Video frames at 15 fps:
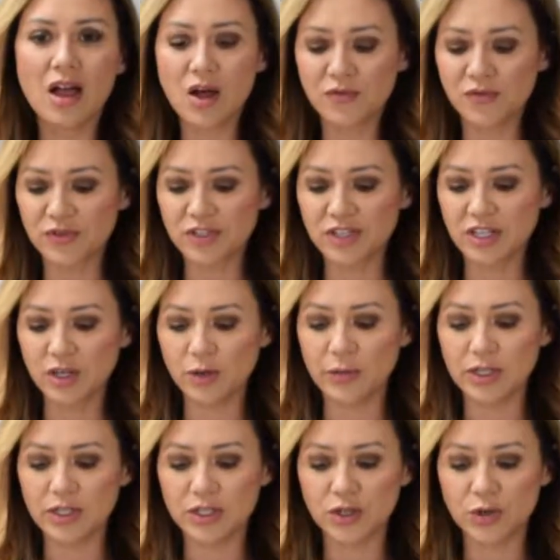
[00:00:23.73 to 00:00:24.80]
Um, first thing you
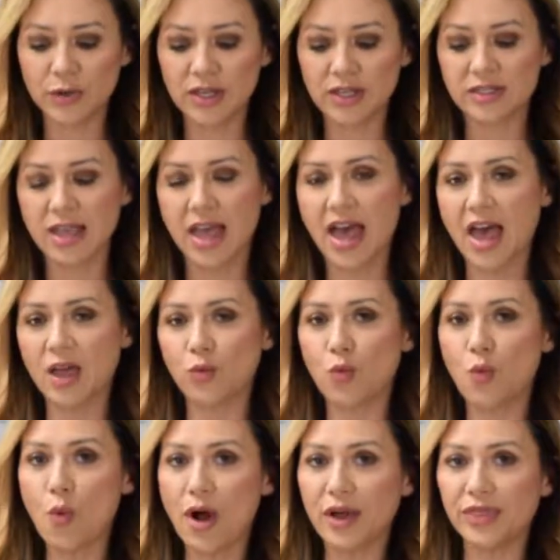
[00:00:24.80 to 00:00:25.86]
want to do is add
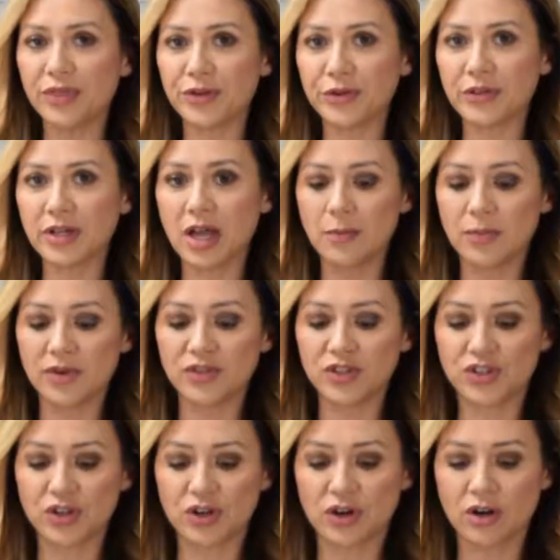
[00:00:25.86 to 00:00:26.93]
one third cup of
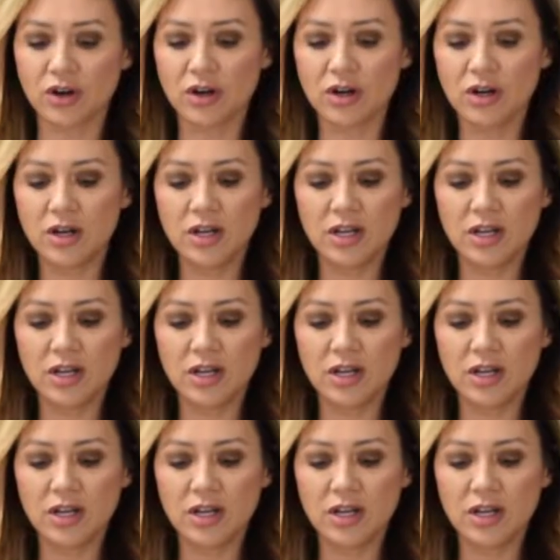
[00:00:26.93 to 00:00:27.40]
sugar